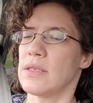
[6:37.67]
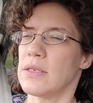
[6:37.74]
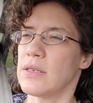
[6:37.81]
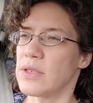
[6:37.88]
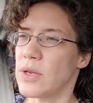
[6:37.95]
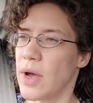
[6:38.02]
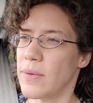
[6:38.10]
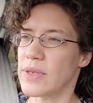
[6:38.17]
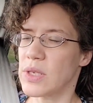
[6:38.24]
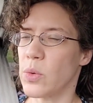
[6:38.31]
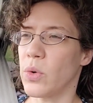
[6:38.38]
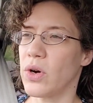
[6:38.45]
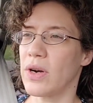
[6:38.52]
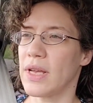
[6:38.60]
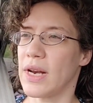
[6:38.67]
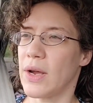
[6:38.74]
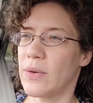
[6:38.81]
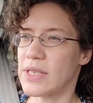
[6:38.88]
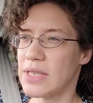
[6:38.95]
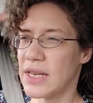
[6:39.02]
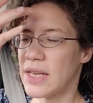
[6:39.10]
So I was at work and I
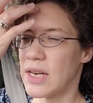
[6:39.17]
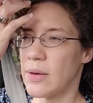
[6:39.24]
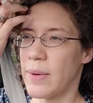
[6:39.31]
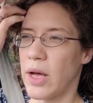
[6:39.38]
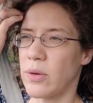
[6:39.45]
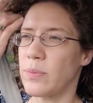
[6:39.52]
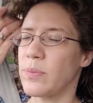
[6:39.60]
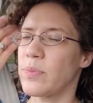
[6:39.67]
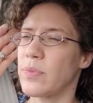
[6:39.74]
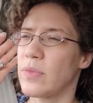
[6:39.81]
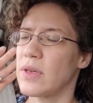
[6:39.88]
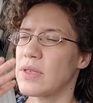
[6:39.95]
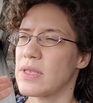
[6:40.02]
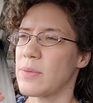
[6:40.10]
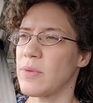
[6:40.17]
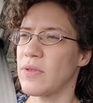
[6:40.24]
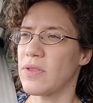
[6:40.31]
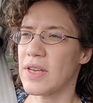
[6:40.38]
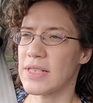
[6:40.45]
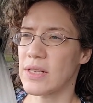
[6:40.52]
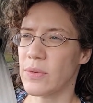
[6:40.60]
was thinking about some of
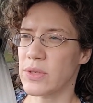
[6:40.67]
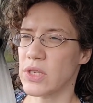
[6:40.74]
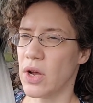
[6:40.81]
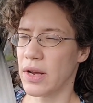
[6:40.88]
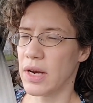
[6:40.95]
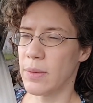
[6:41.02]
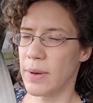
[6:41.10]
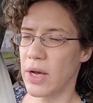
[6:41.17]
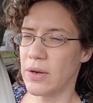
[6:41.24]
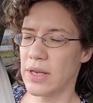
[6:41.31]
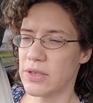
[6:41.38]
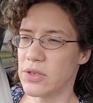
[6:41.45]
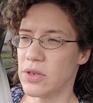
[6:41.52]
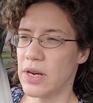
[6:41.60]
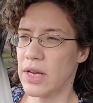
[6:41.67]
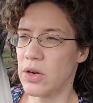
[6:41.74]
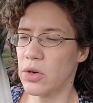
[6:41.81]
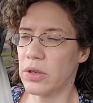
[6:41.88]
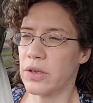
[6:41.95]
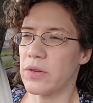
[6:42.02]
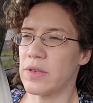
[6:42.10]
the things I was talking about yesterday and
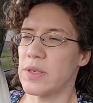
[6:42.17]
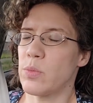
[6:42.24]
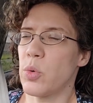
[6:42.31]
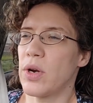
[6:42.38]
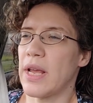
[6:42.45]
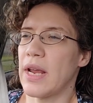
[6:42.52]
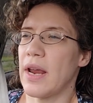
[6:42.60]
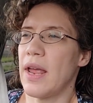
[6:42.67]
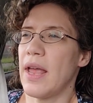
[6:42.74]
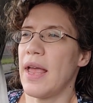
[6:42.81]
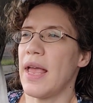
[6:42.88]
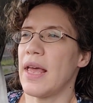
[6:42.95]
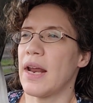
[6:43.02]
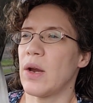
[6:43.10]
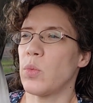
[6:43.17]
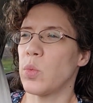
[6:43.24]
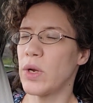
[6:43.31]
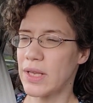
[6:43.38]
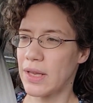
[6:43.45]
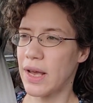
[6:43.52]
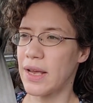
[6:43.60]
earlier this morning, and I
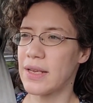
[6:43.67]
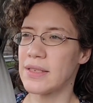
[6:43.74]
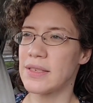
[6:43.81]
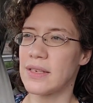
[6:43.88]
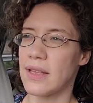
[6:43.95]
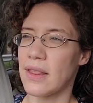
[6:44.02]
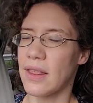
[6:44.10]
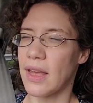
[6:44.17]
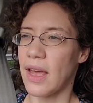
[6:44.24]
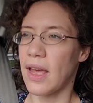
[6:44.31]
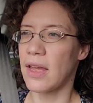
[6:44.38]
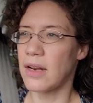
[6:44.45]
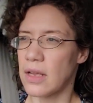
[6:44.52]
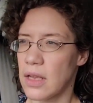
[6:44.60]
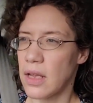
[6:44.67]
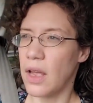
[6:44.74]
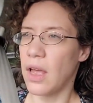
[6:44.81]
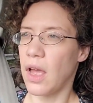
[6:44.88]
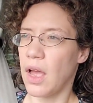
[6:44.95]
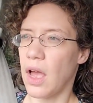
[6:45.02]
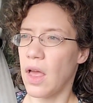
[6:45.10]
realized that
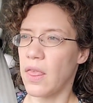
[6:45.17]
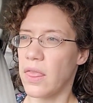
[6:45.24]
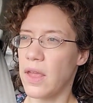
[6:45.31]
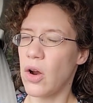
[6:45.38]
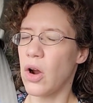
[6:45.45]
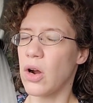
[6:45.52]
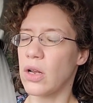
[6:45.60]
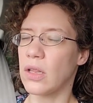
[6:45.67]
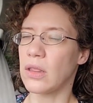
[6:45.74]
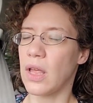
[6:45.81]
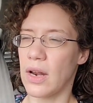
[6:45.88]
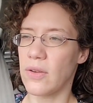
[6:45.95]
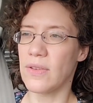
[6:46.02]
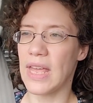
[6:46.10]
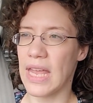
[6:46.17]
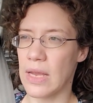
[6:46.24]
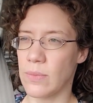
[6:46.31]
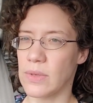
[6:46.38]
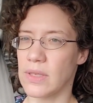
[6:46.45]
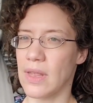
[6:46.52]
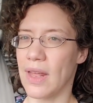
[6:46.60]
there are a lot of
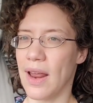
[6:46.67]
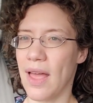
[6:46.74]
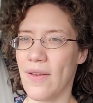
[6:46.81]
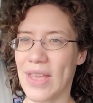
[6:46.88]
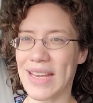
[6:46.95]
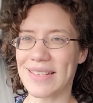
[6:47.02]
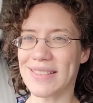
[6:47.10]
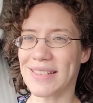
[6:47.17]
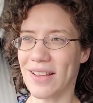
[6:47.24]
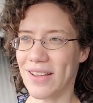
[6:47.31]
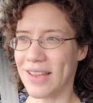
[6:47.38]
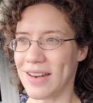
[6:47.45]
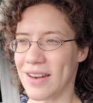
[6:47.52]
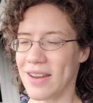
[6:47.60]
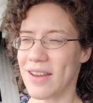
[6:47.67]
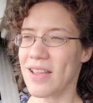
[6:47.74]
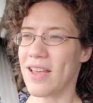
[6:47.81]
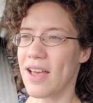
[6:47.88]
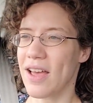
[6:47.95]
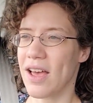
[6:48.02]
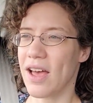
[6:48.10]
games that have a
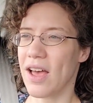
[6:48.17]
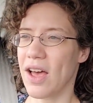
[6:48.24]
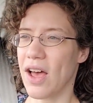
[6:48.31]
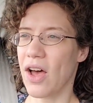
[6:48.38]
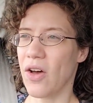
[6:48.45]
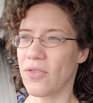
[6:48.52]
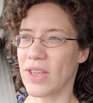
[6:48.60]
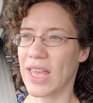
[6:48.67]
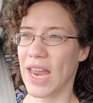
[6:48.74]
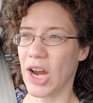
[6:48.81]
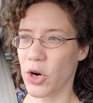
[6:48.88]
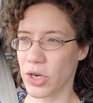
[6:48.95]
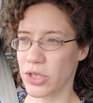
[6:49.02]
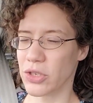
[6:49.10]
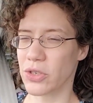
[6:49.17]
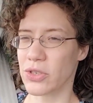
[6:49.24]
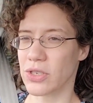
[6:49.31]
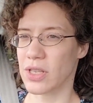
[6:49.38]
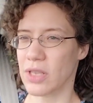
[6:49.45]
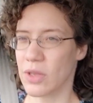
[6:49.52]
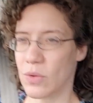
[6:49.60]
ton of
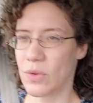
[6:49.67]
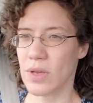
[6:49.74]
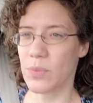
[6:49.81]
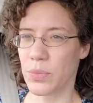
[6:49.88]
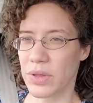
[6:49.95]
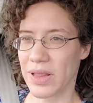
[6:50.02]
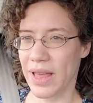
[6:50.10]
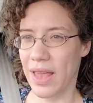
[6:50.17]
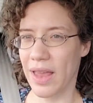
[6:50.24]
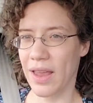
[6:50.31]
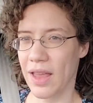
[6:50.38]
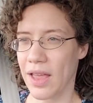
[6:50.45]
characters that you can play.